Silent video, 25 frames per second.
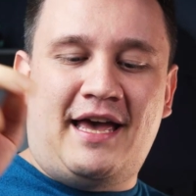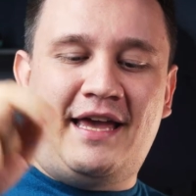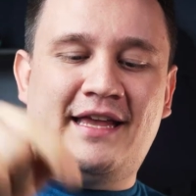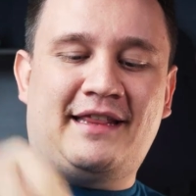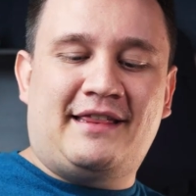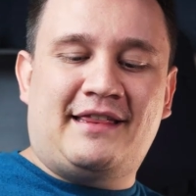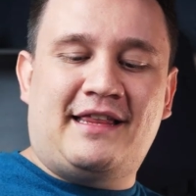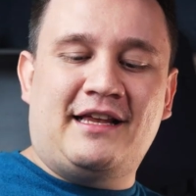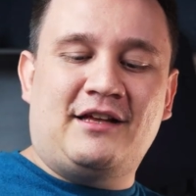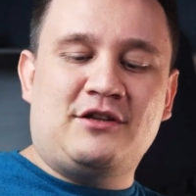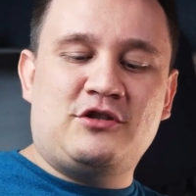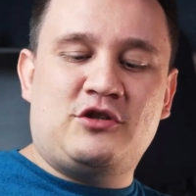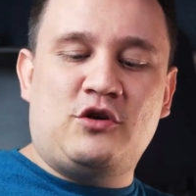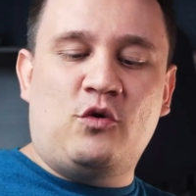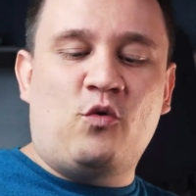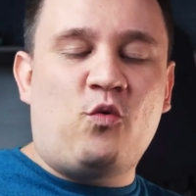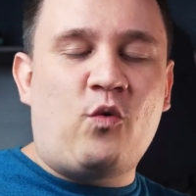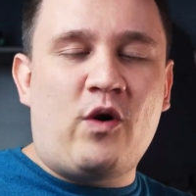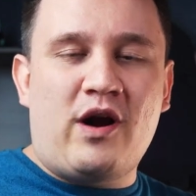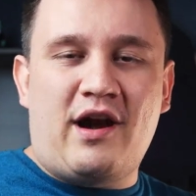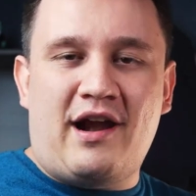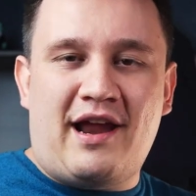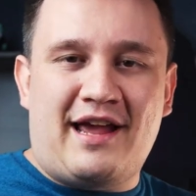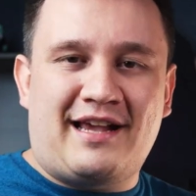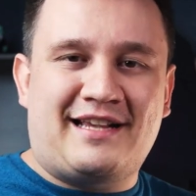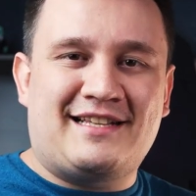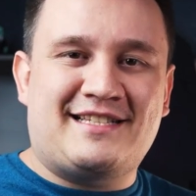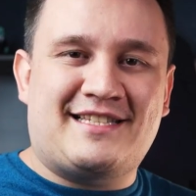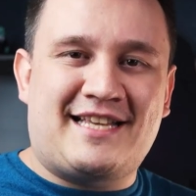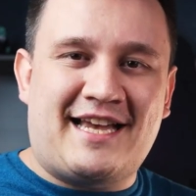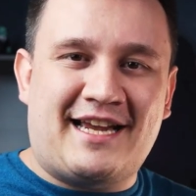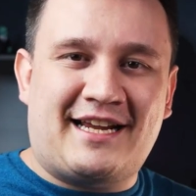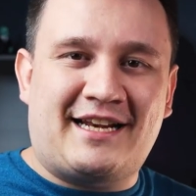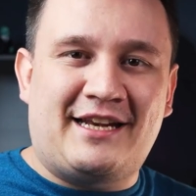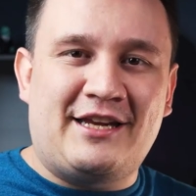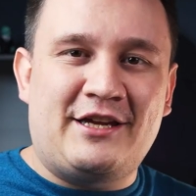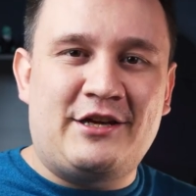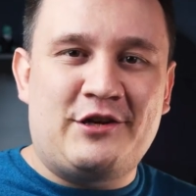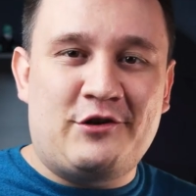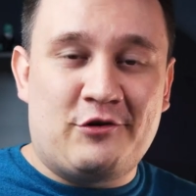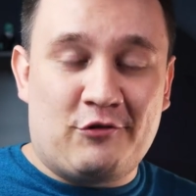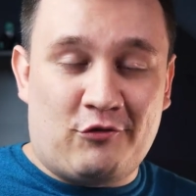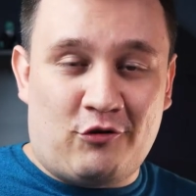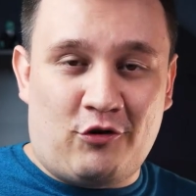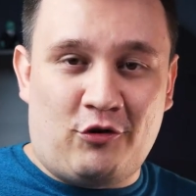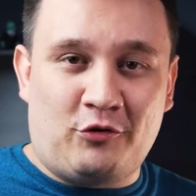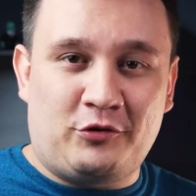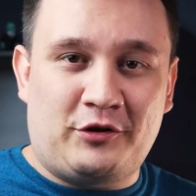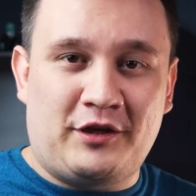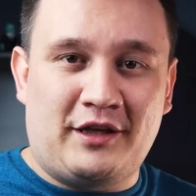it tells you where exactly you
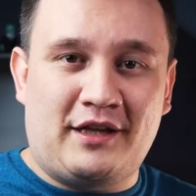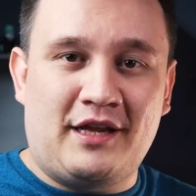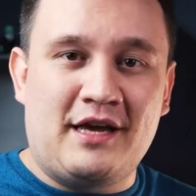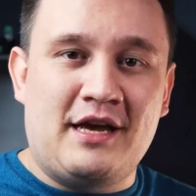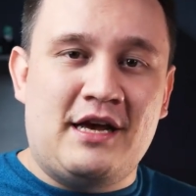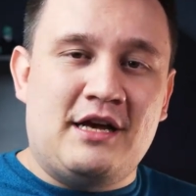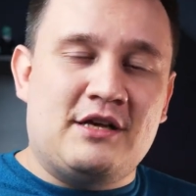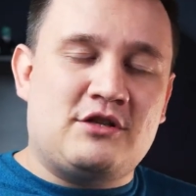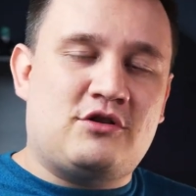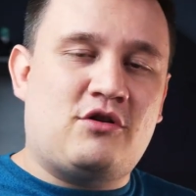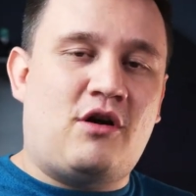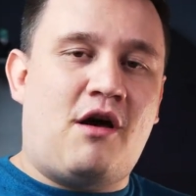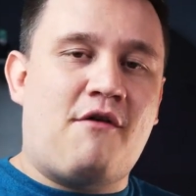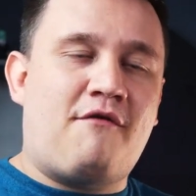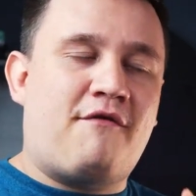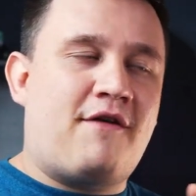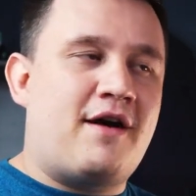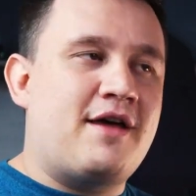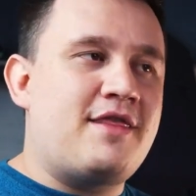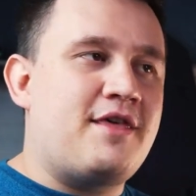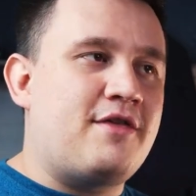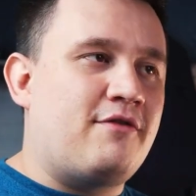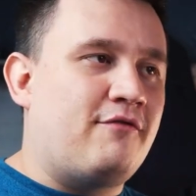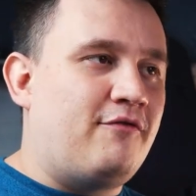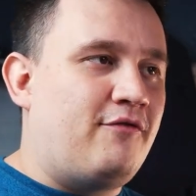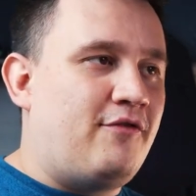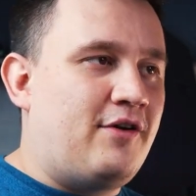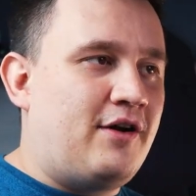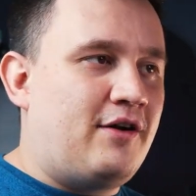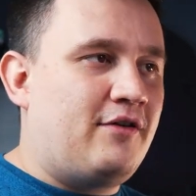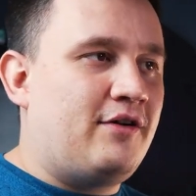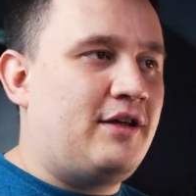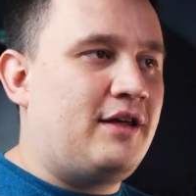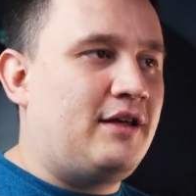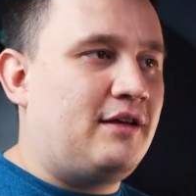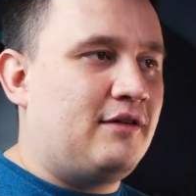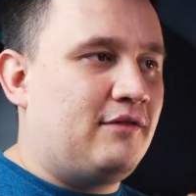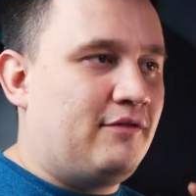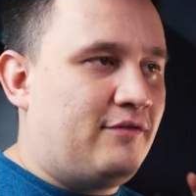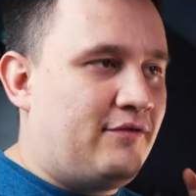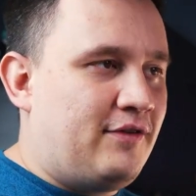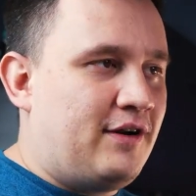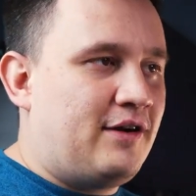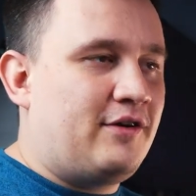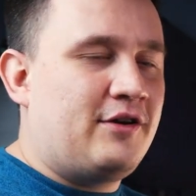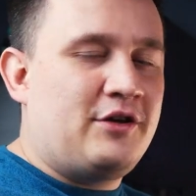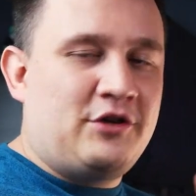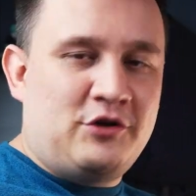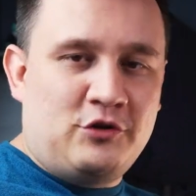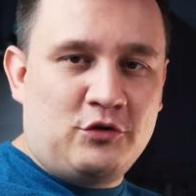wrote it. So I find it very,
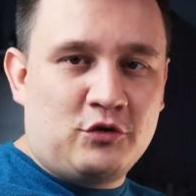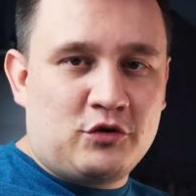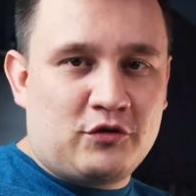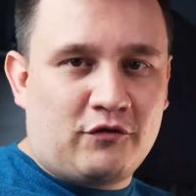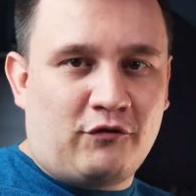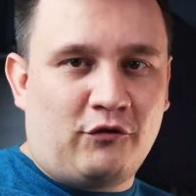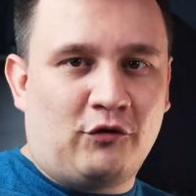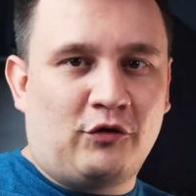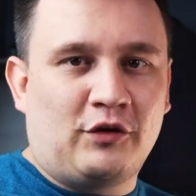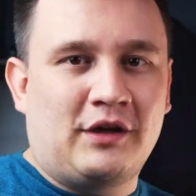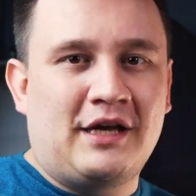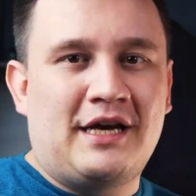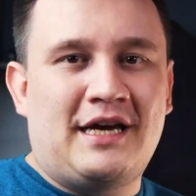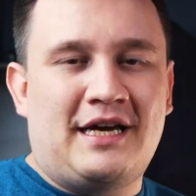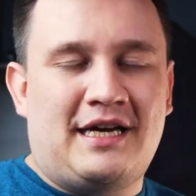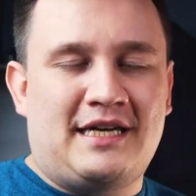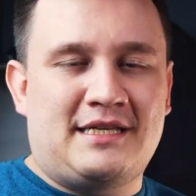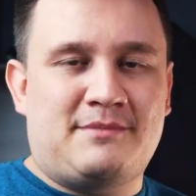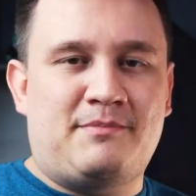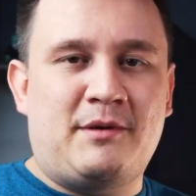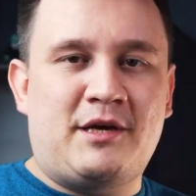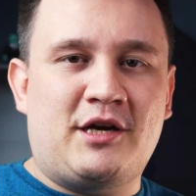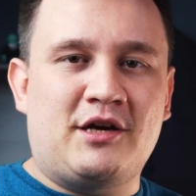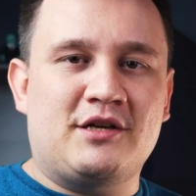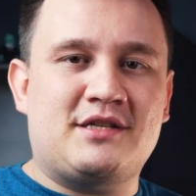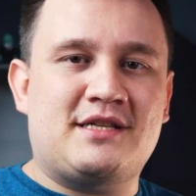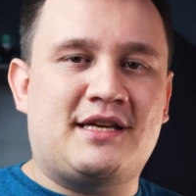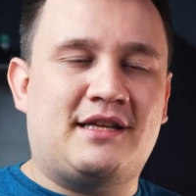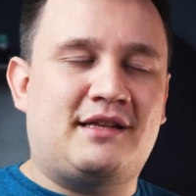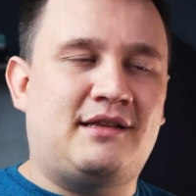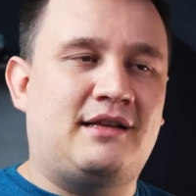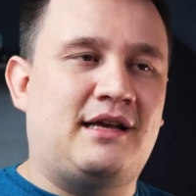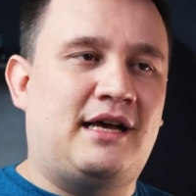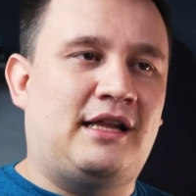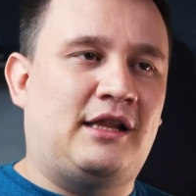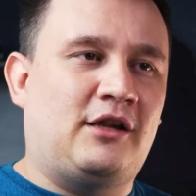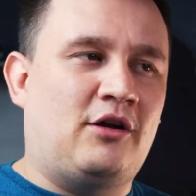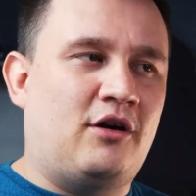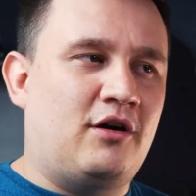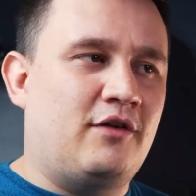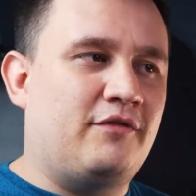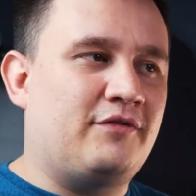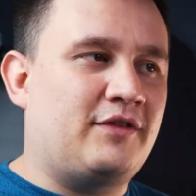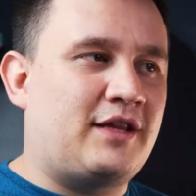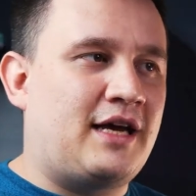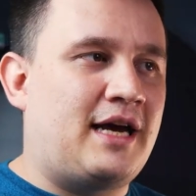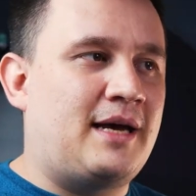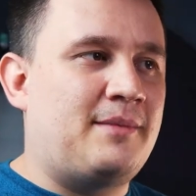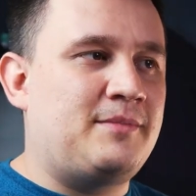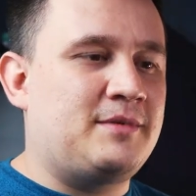very useful. It's because a lot of
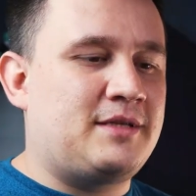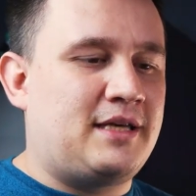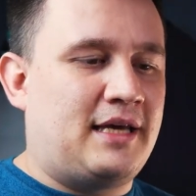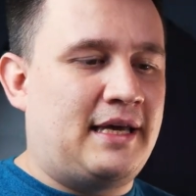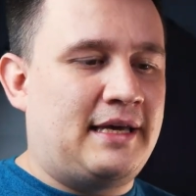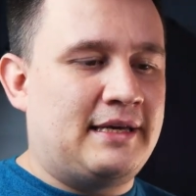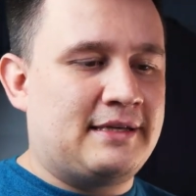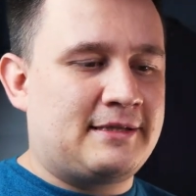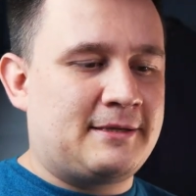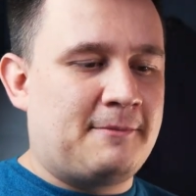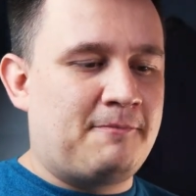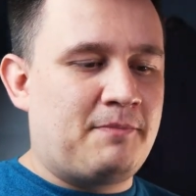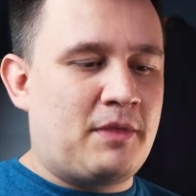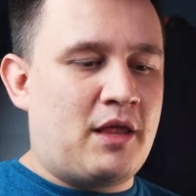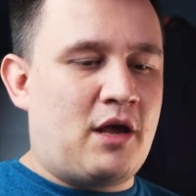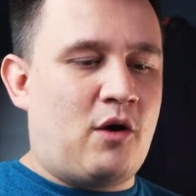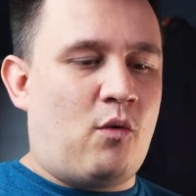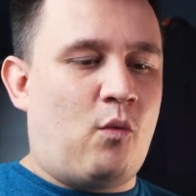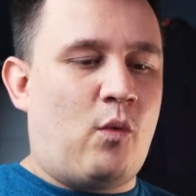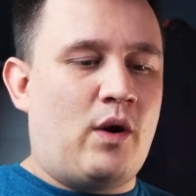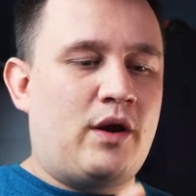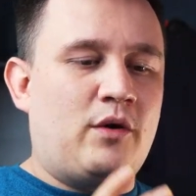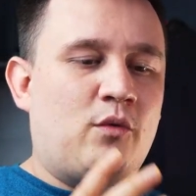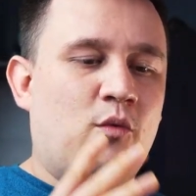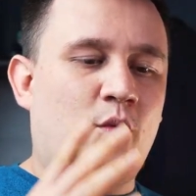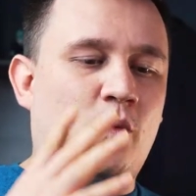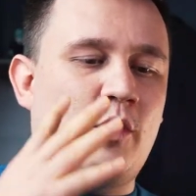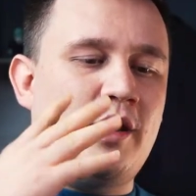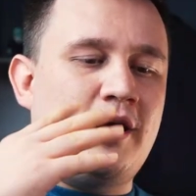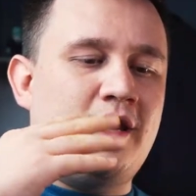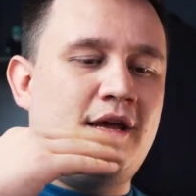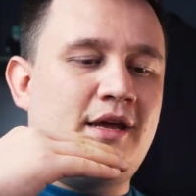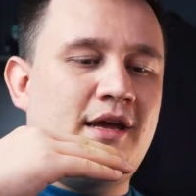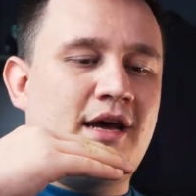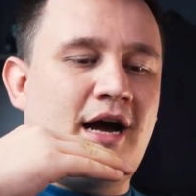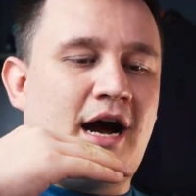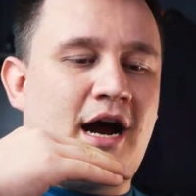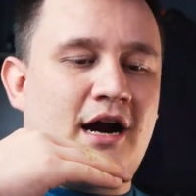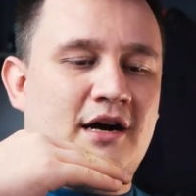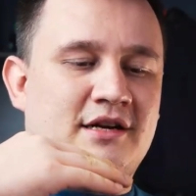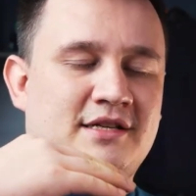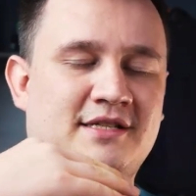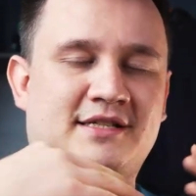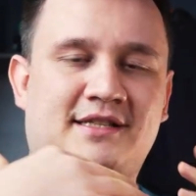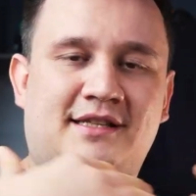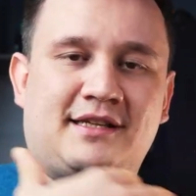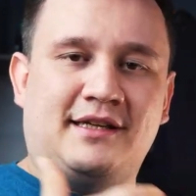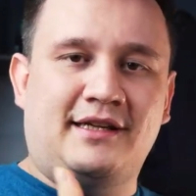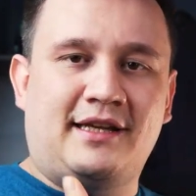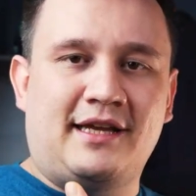times is when we are
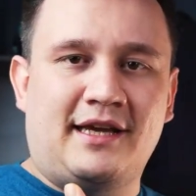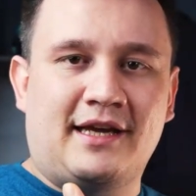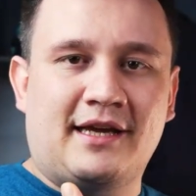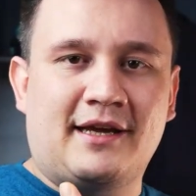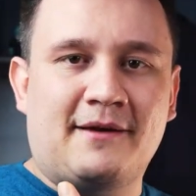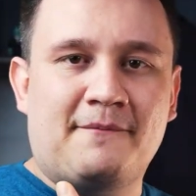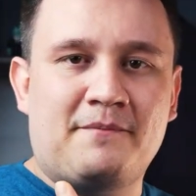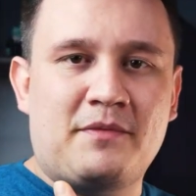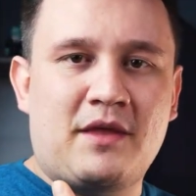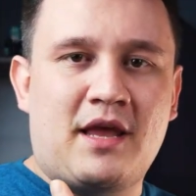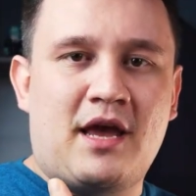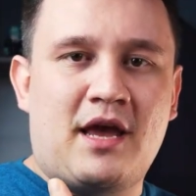studying